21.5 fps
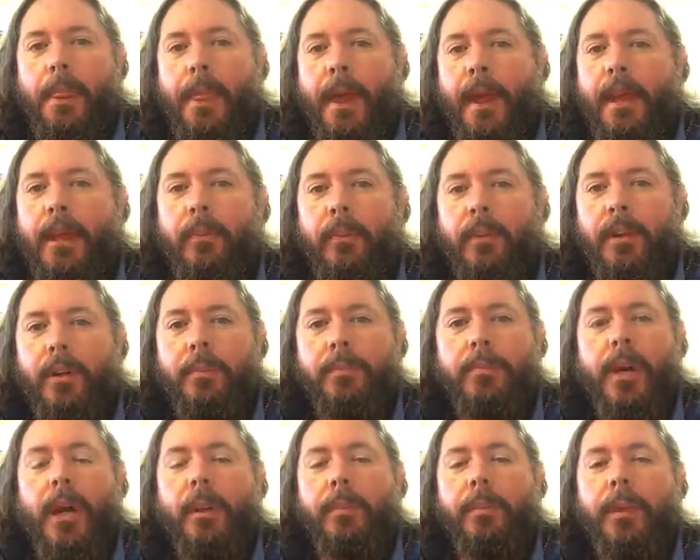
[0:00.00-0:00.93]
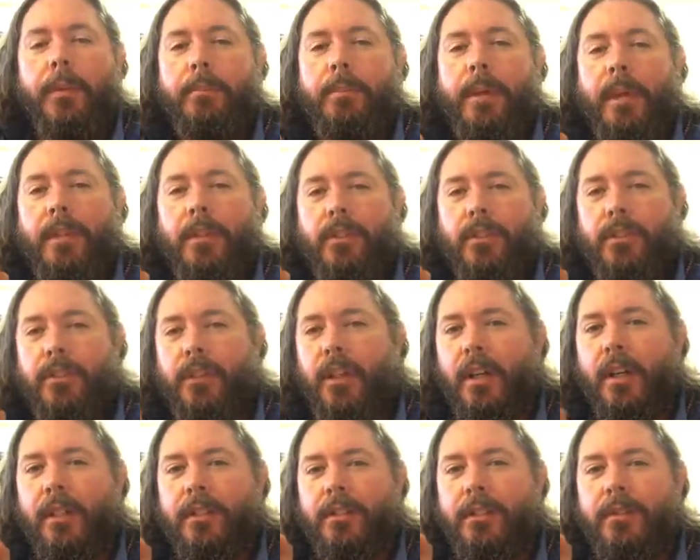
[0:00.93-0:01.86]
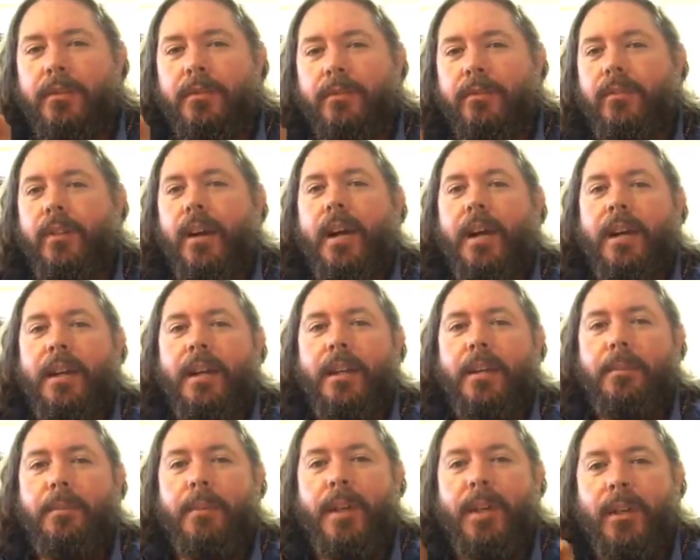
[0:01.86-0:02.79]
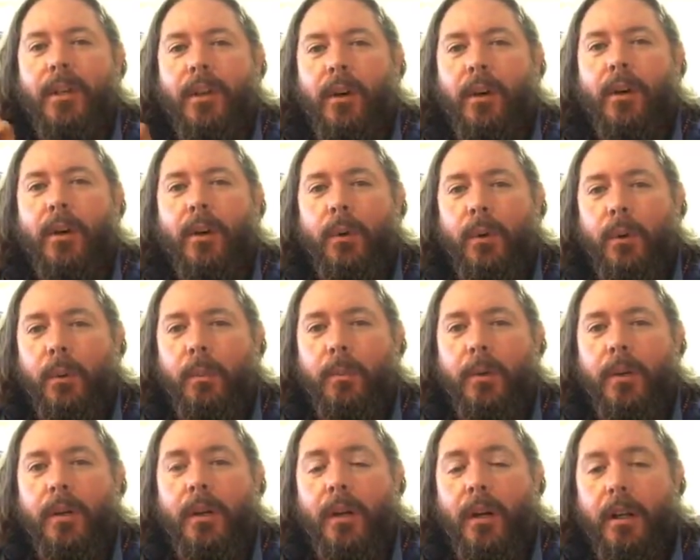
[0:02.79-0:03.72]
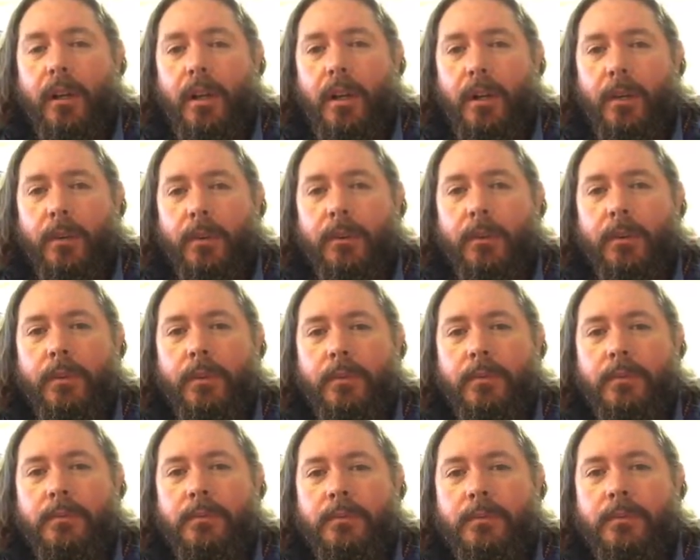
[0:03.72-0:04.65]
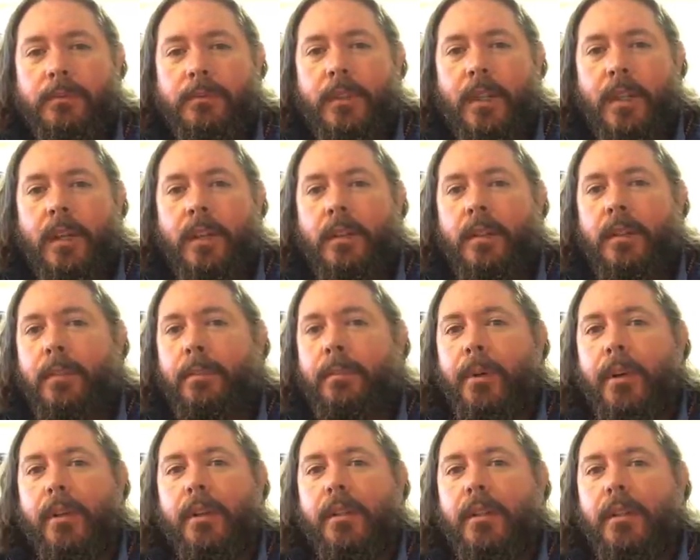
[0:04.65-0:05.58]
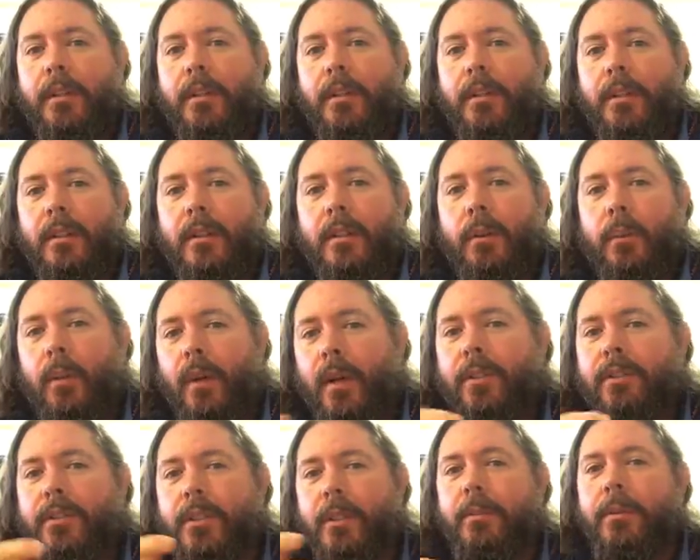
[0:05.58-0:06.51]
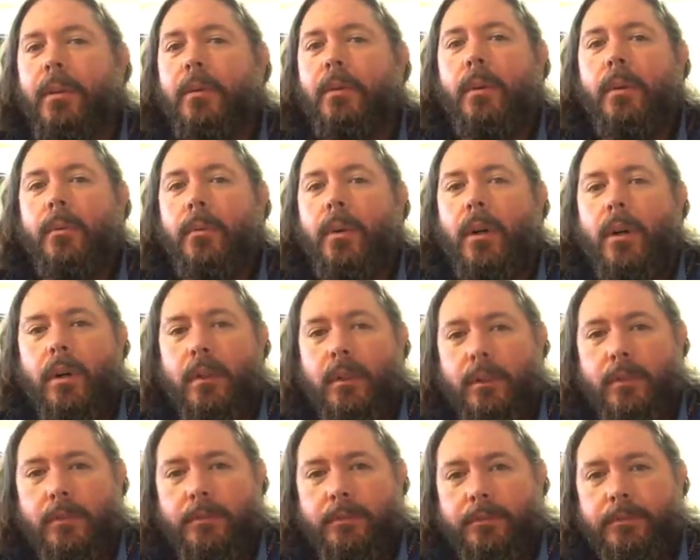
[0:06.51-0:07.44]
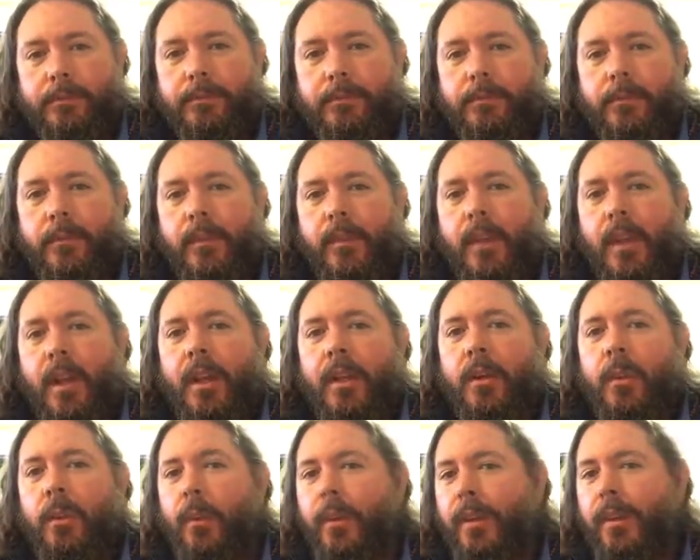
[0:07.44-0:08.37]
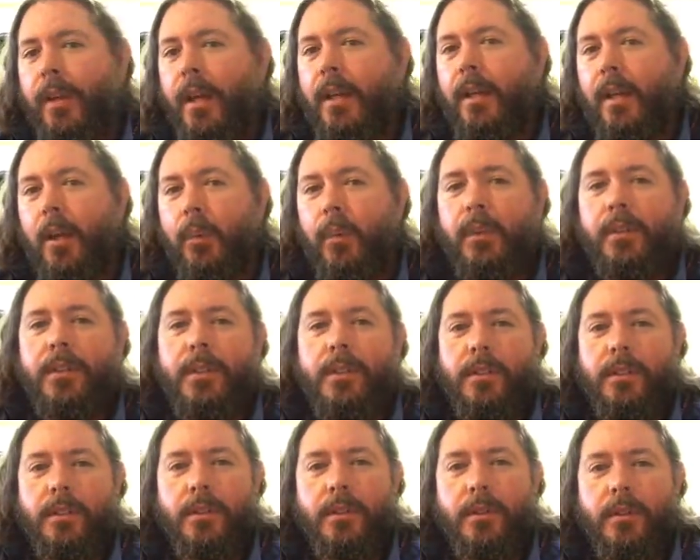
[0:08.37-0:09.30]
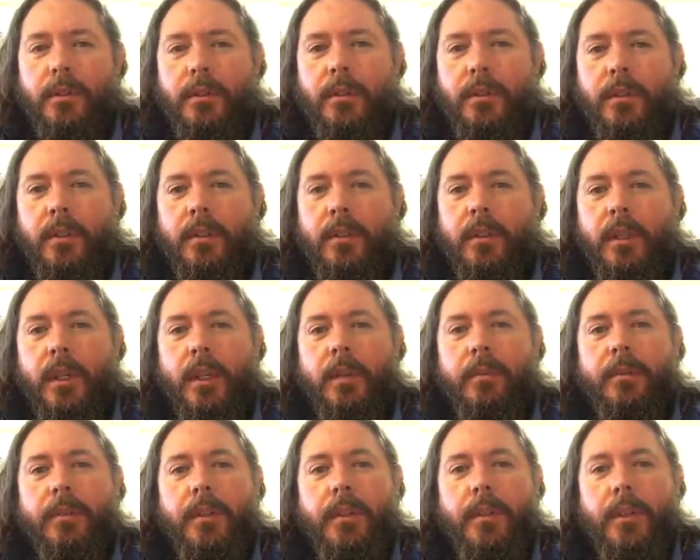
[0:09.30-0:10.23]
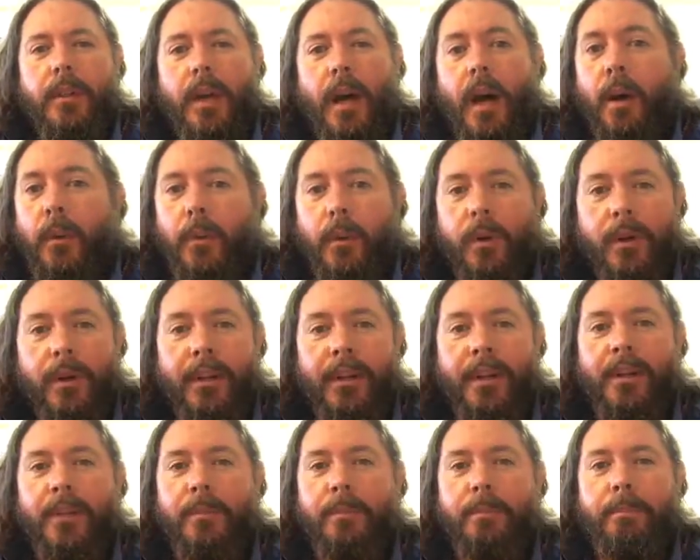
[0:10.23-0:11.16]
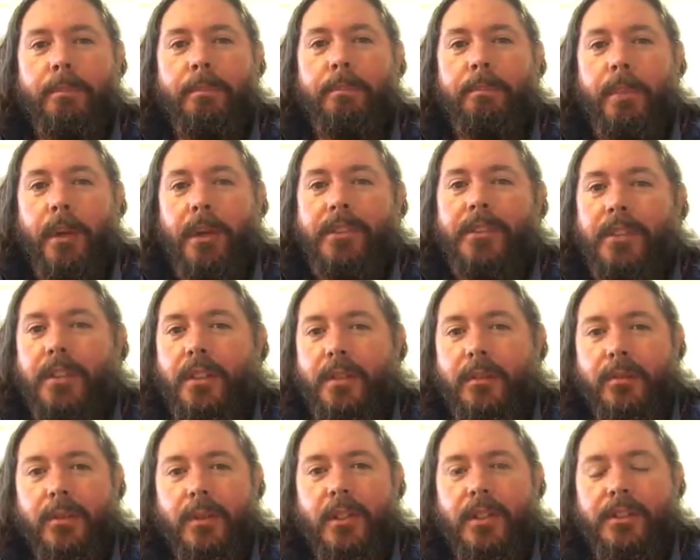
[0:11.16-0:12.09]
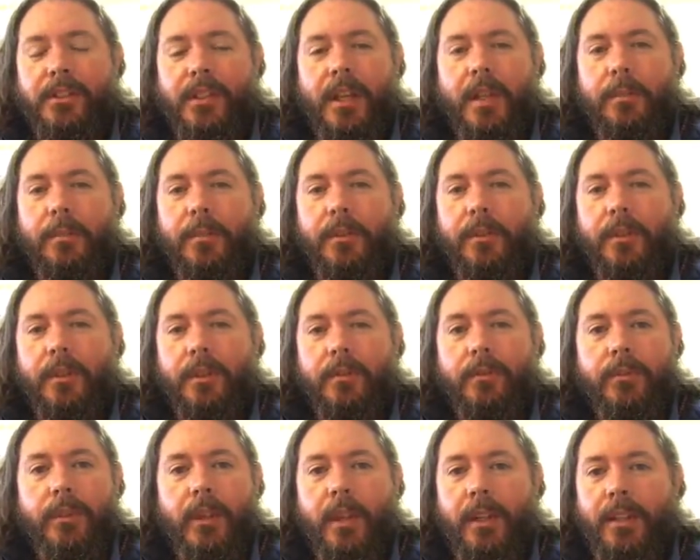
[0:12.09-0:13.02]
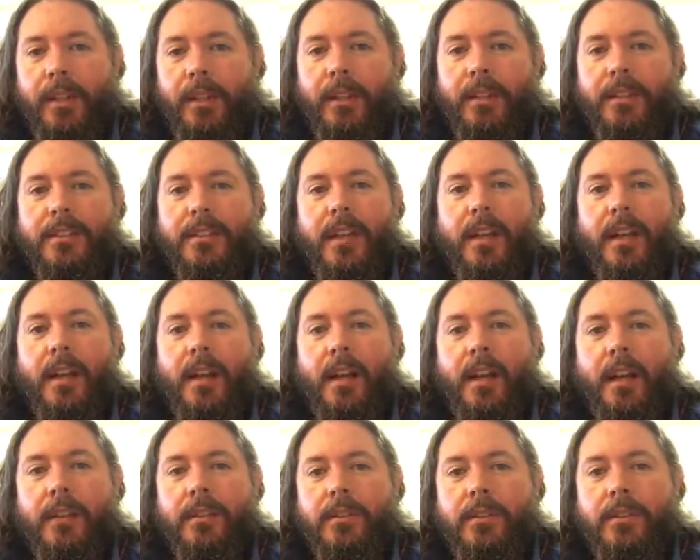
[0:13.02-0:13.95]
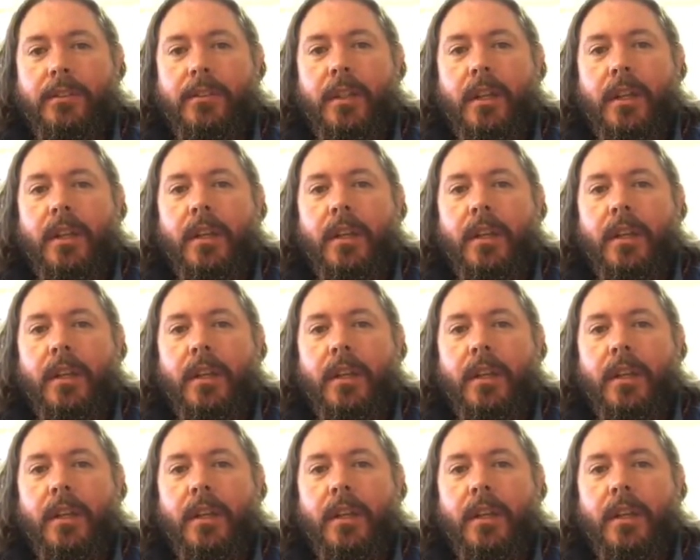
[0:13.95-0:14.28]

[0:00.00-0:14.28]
they would have probably been just fine being home alone. But what if something went wrong? Would they know what to do if the hot water heater busted, for example, and flooded the entire house?